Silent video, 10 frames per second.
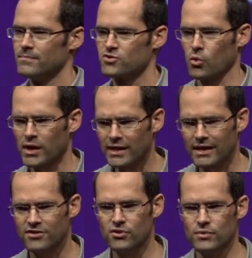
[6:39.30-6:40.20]
So what I'd
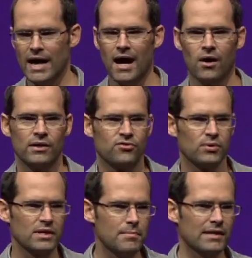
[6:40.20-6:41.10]
like to do now is
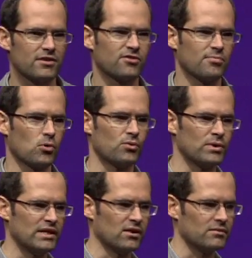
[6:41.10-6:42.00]
really make this more
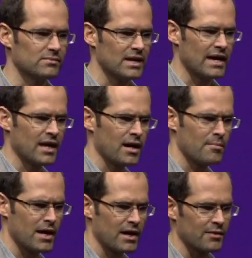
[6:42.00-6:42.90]
real. And
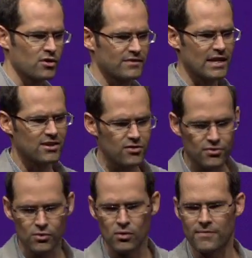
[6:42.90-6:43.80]
I'm going to take you
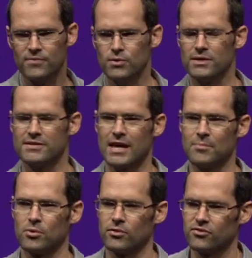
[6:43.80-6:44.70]
through a few
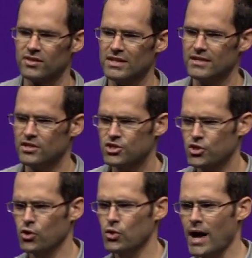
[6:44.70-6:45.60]
examples that
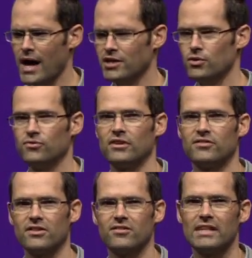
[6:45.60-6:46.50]
show you how to use
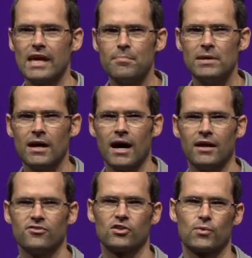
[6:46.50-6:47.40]
existing
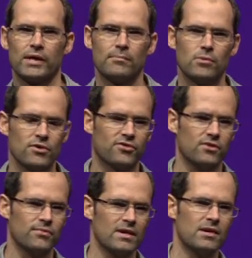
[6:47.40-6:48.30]
APIs to create
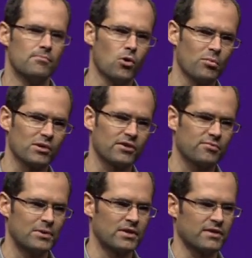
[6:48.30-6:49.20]
immersive mobile
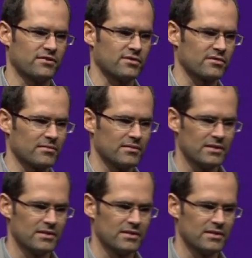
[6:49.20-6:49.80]
experiences.